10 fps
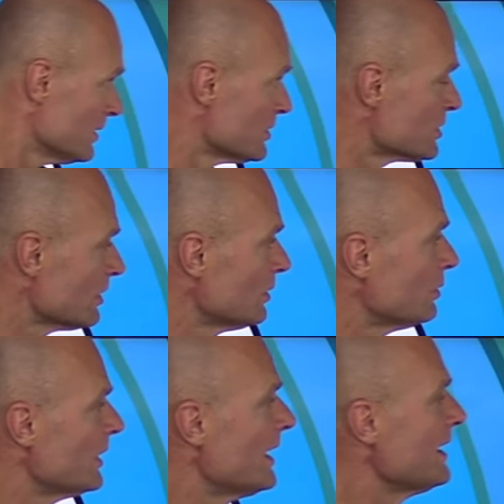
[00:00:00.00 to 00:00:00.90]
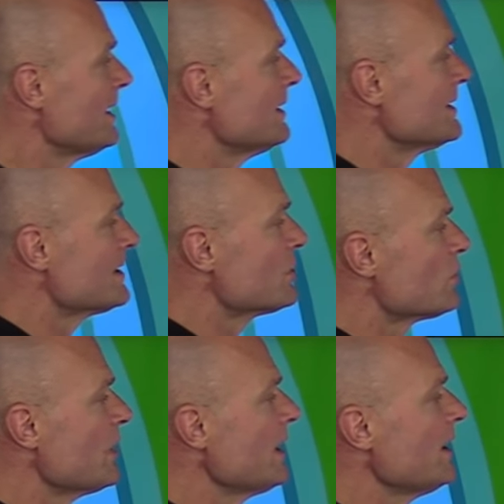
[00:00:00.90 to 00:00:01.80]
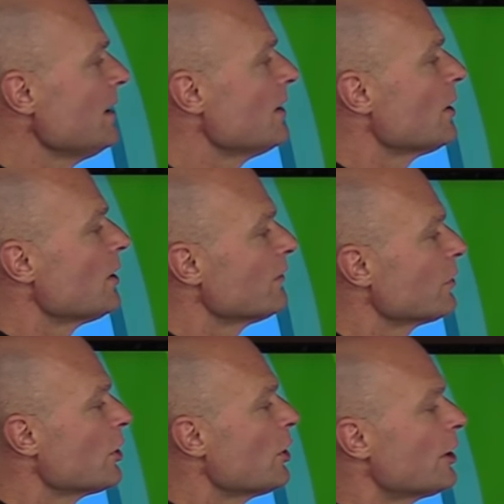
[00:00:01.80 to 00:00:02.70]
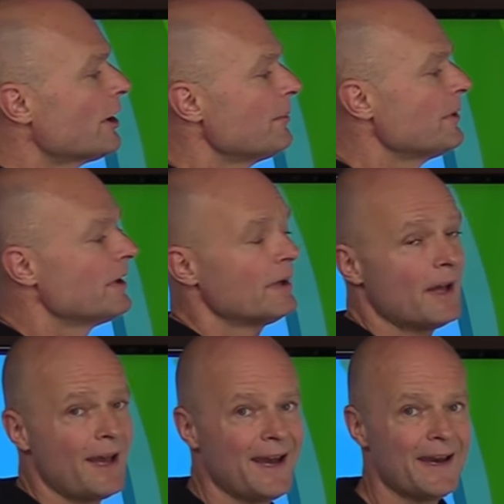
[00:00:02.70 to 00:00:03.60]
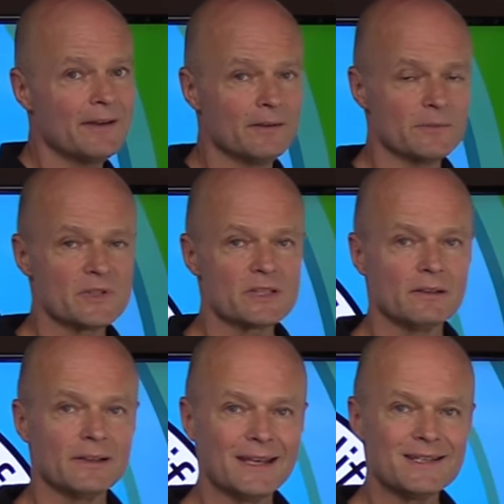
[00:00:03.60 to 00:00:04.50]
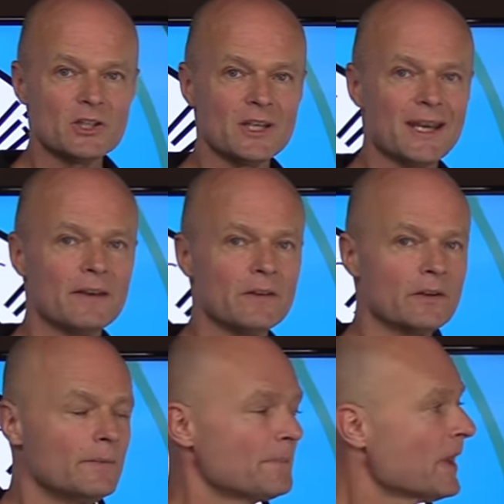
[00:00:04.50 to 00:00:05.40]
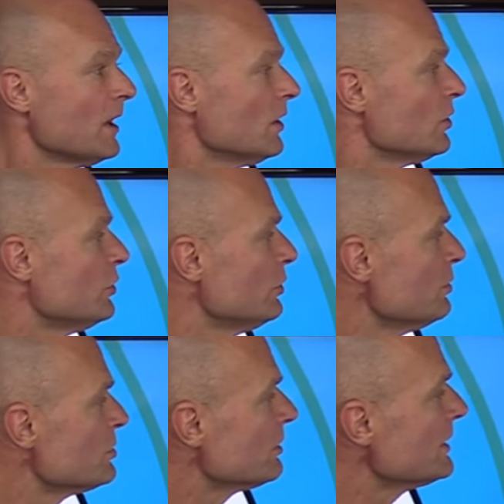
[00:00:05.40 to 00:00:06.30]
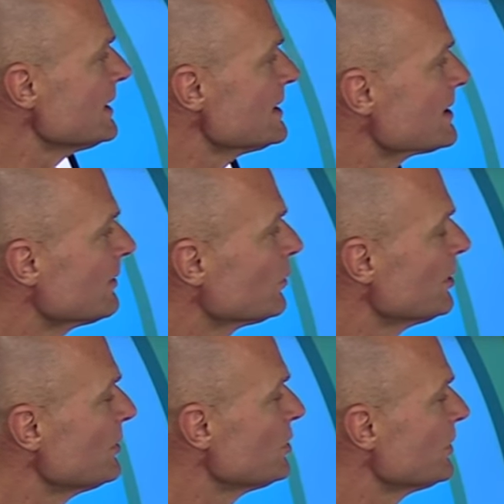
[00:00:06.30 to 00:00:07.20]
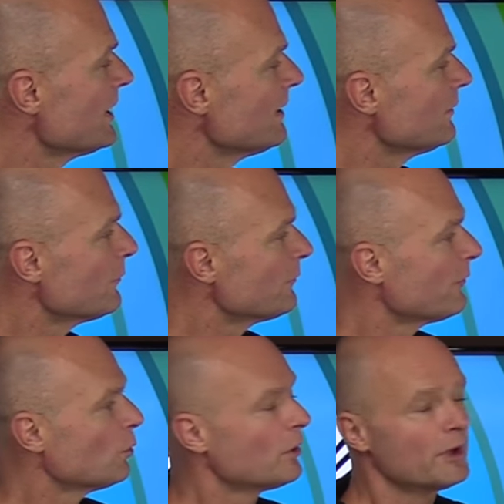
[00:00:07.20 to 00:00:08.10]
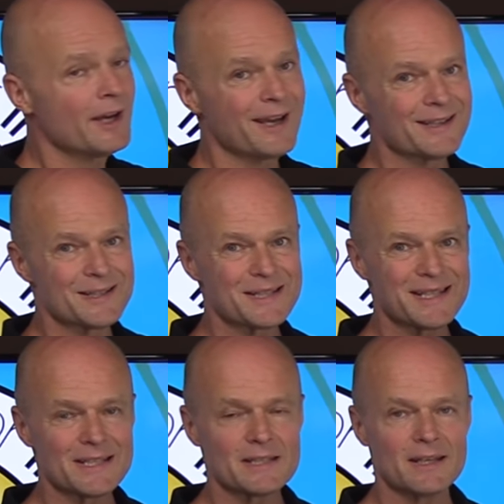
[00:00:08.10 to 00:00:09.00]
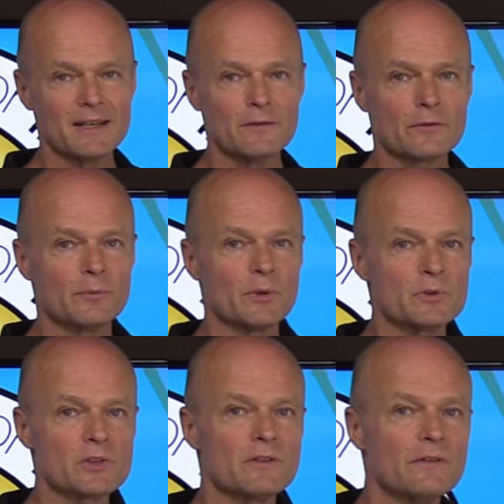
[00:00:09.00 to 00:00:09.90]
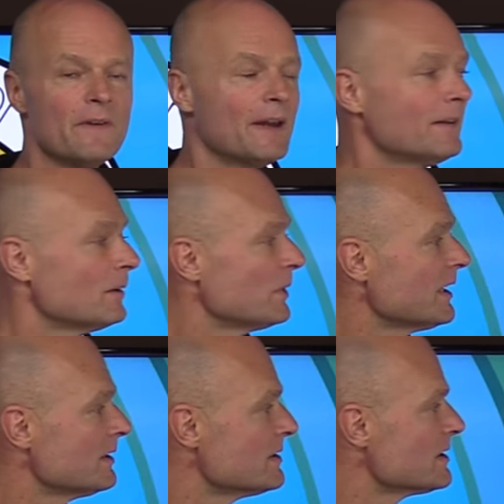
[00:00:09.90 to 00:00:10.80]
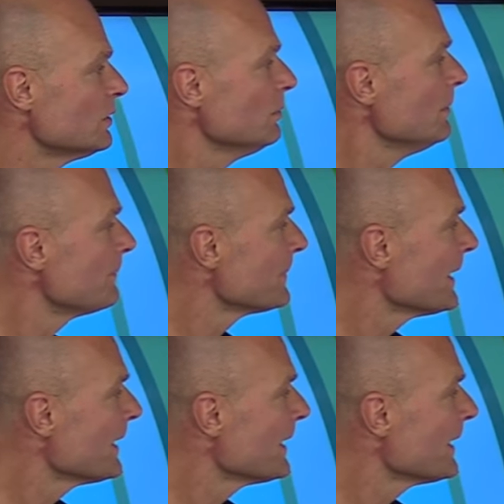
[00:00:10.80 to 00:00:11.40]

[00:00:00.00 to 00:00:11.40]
So a string of carbon atoms linked together, usually somewhere between 4 and 16 for most of the fat that we consume.